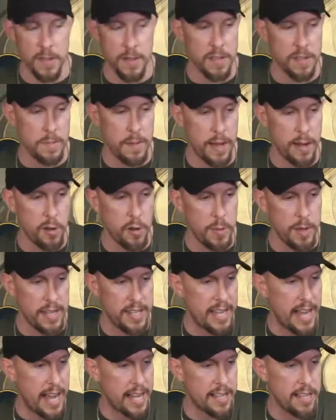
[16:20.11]
it doesn't matter who we
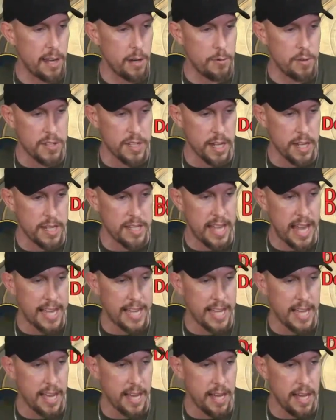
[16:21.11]
attack there. We're just going to
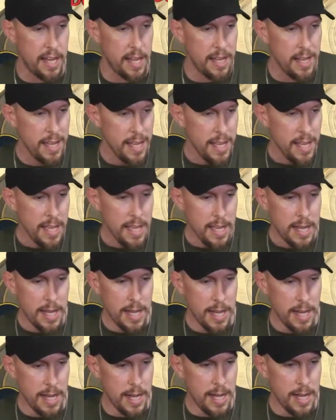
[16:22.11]
attack uh,
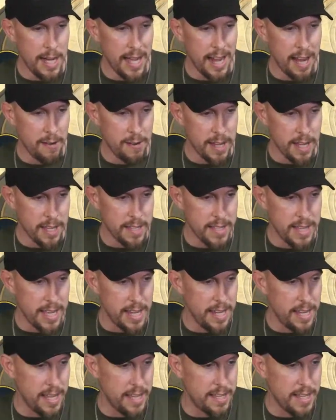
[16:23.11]
uh, Eric. Is that, is